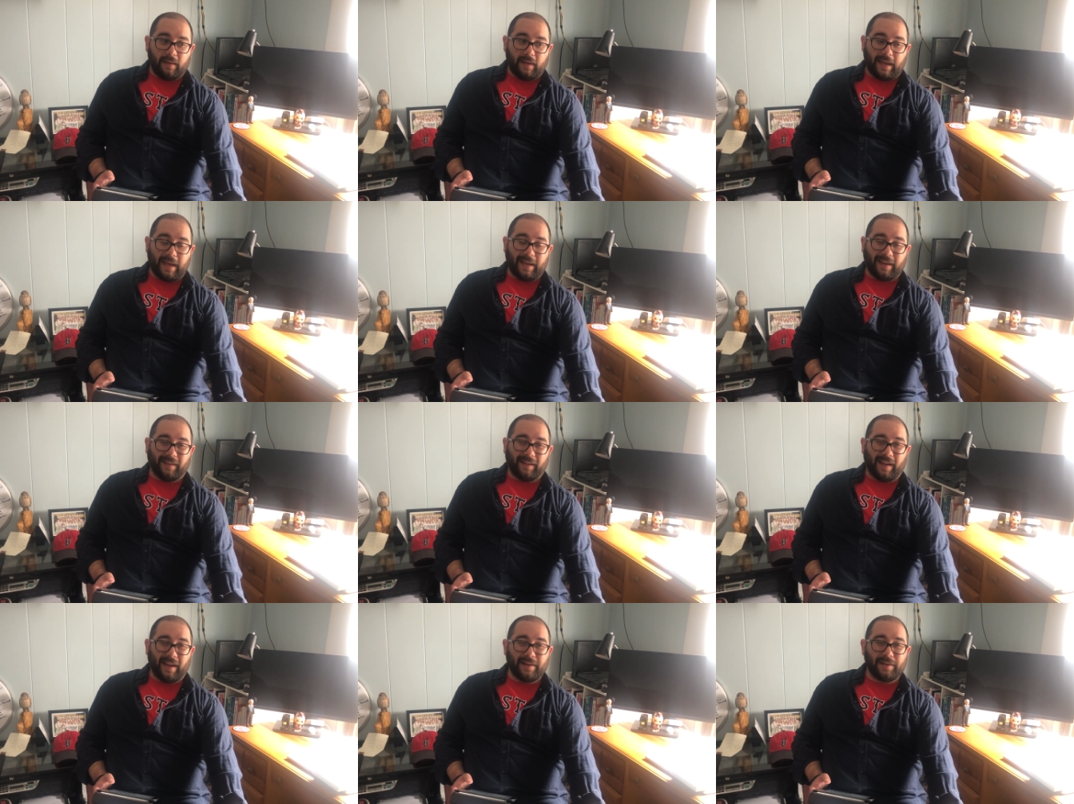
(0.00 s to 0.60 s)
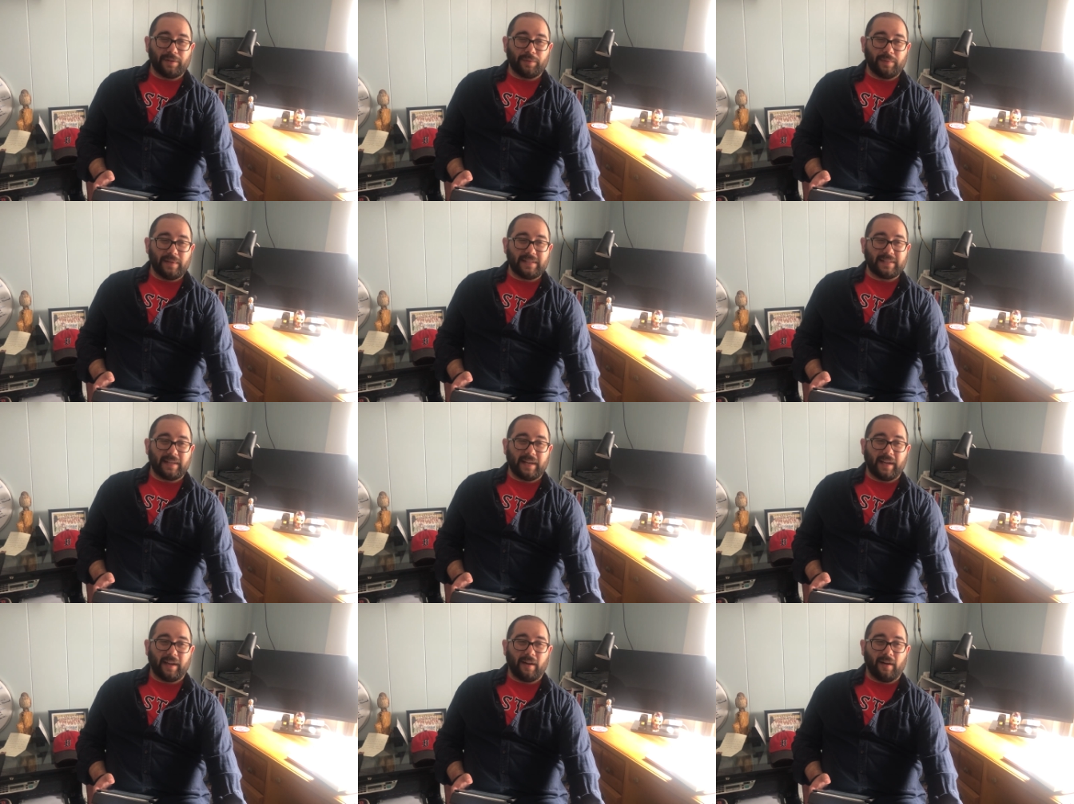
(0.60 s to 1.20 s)
And kind of the
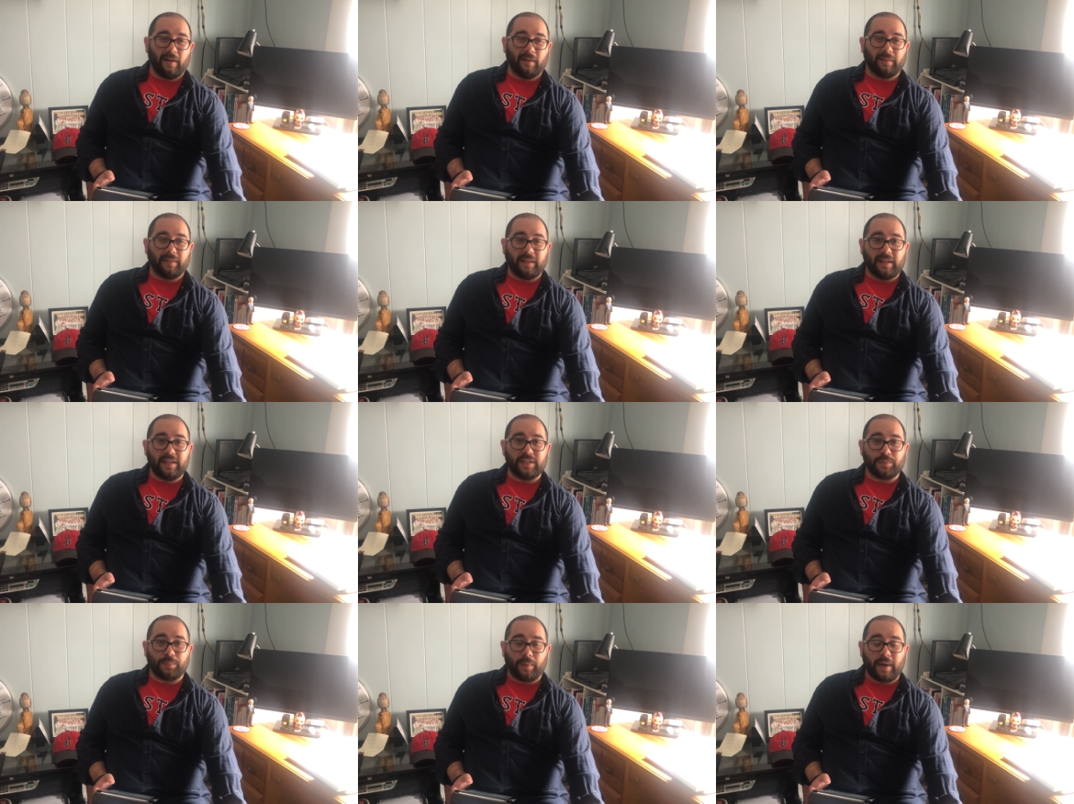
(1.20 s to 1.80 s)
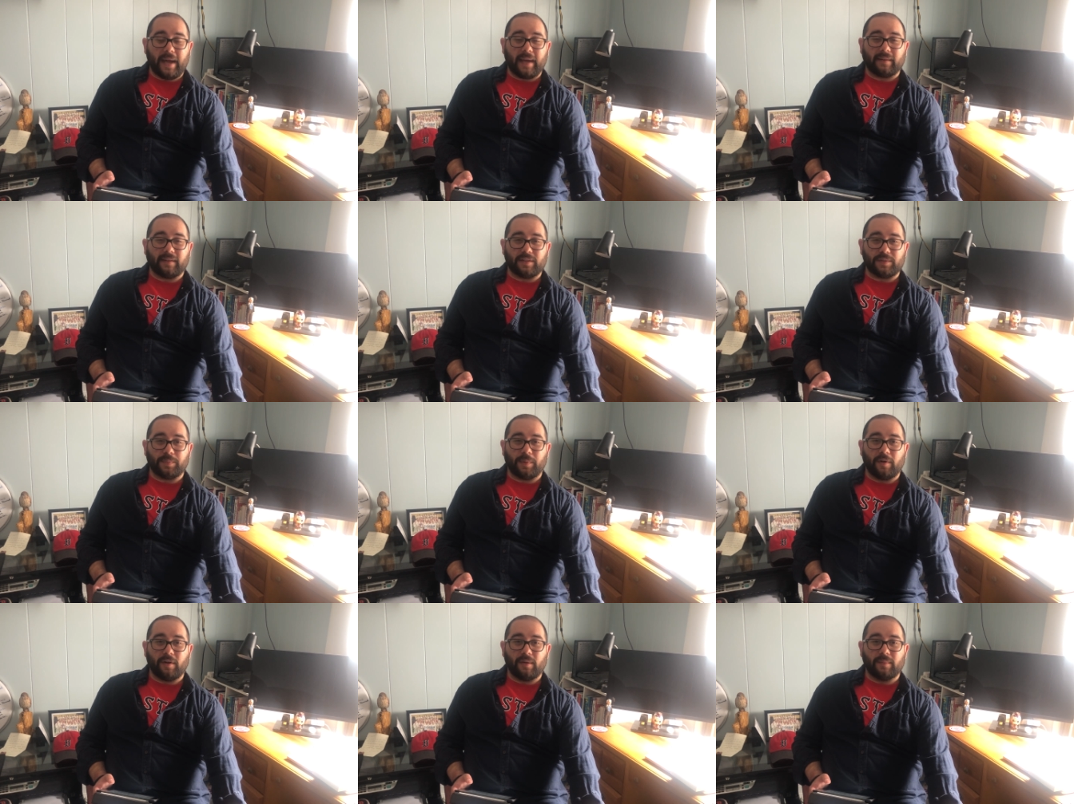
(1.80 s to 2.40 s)
reason I call these practice
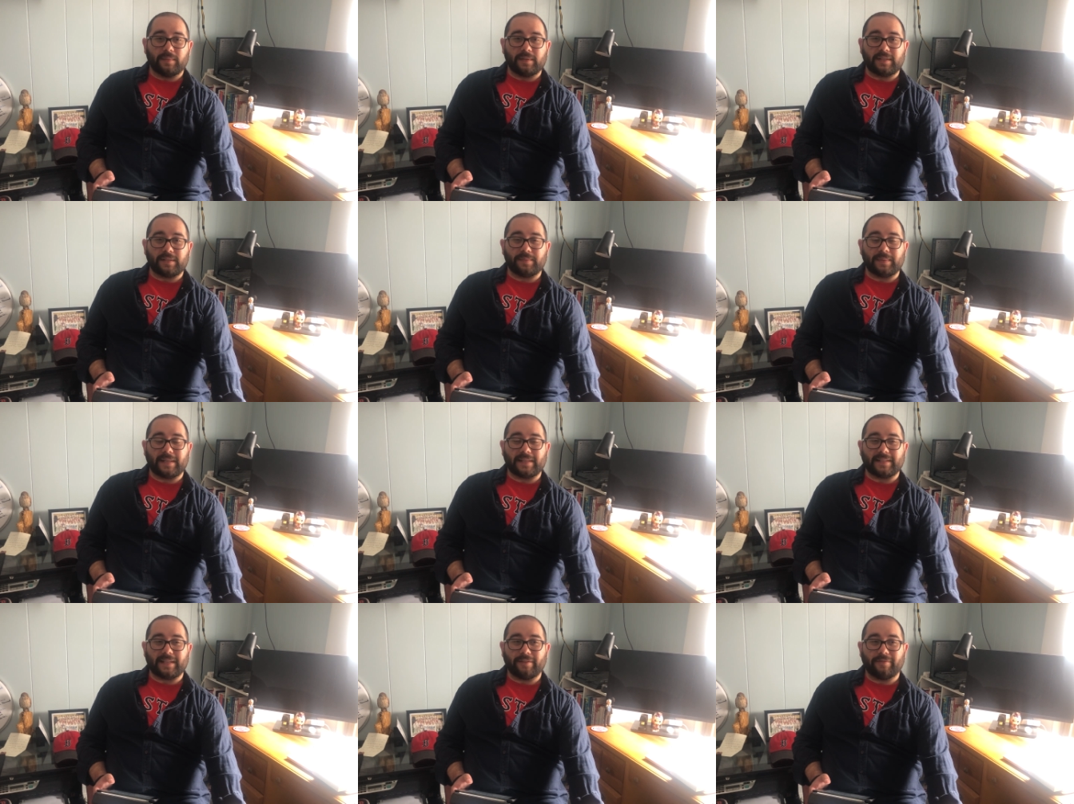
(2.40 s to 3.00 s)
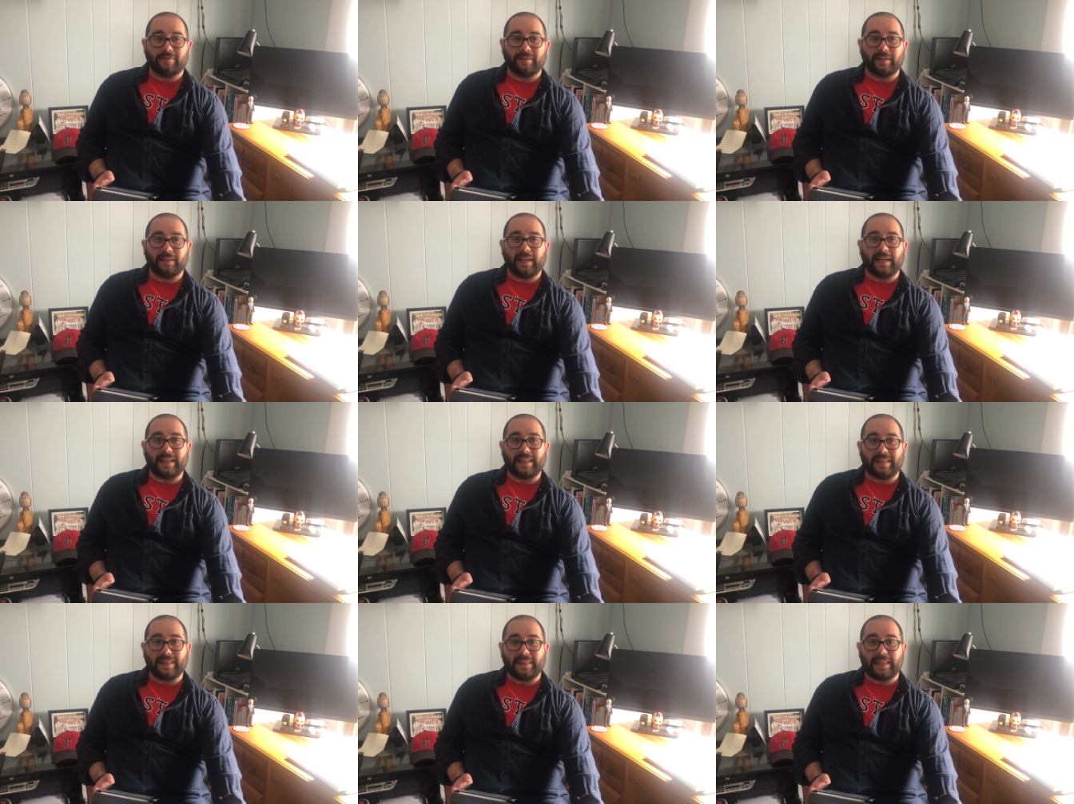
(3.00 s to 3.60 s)
poems is because I feel
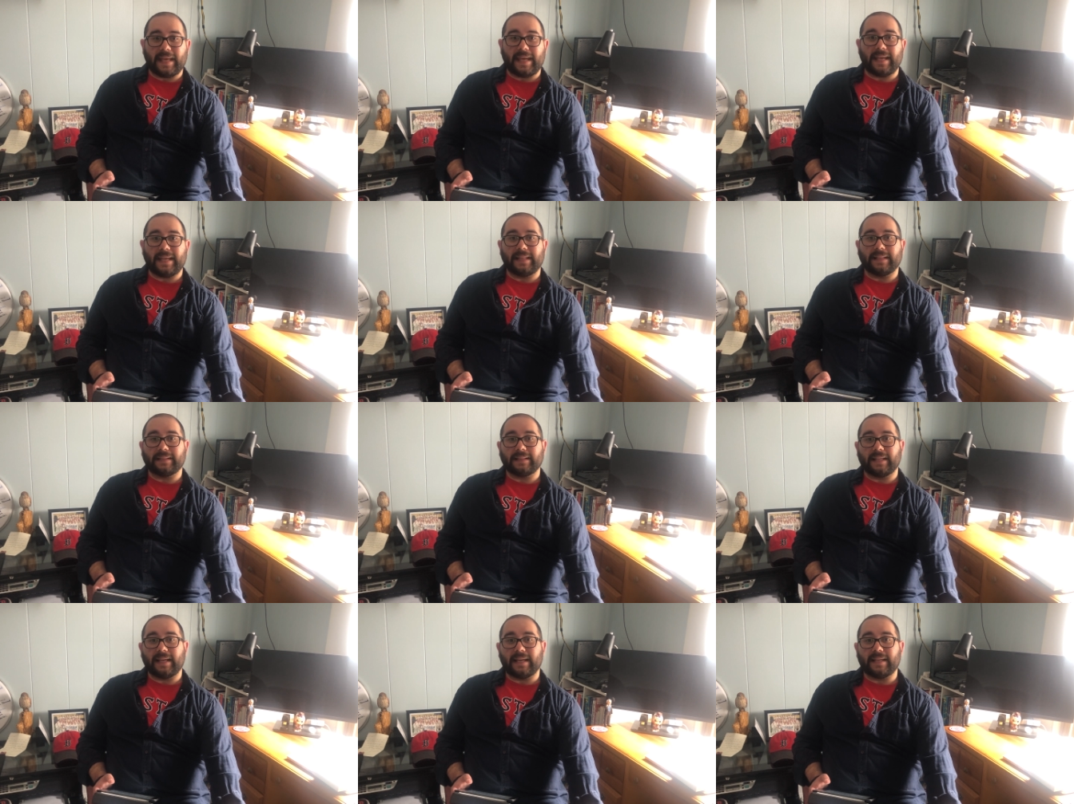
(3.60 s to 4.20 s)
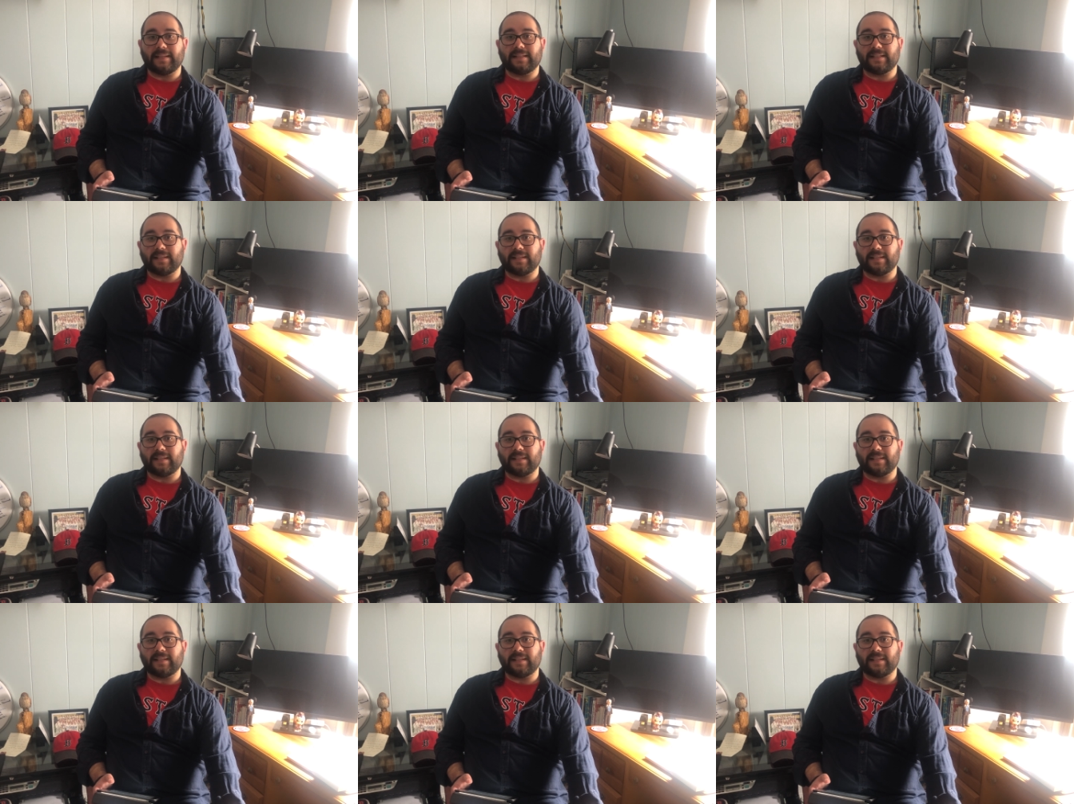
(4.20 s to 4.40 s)
like they led